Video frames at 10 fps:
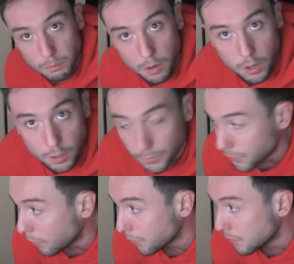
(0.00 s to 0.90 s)
on, my,
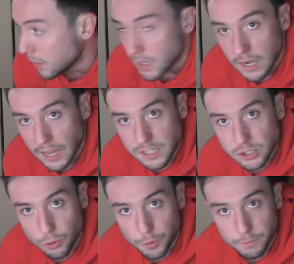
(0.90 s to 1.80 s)
on, on like
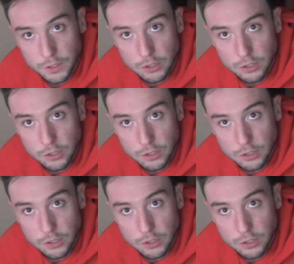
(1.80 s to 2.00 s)
sort of the